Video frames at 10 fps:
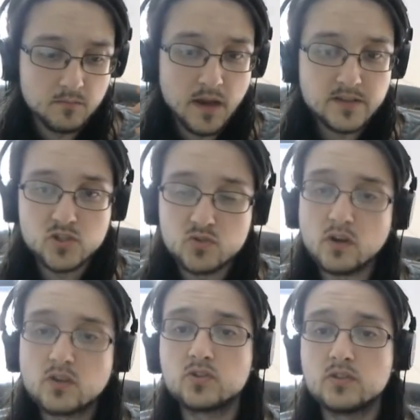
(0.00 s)

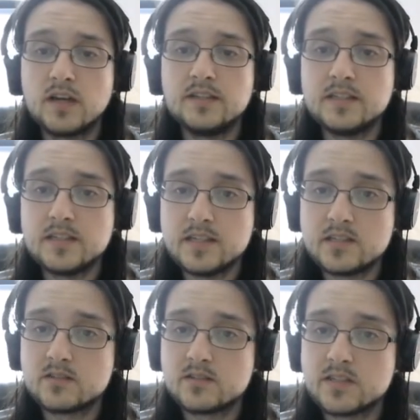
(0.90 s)
structural idea
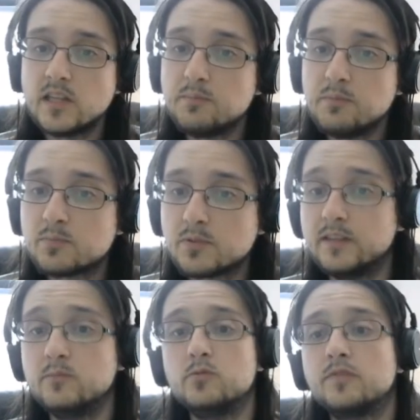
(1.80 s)
is telling me to play
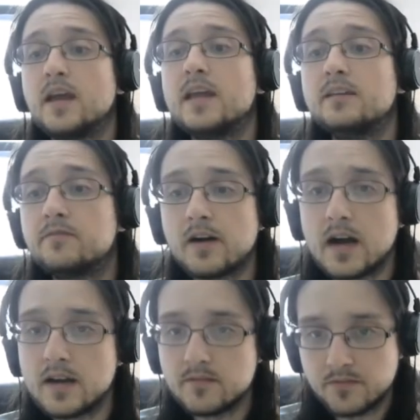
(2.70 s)
the move
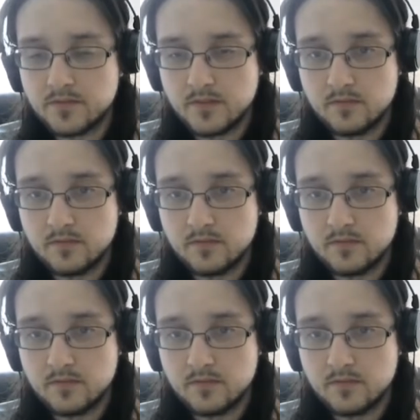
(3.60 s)
a5.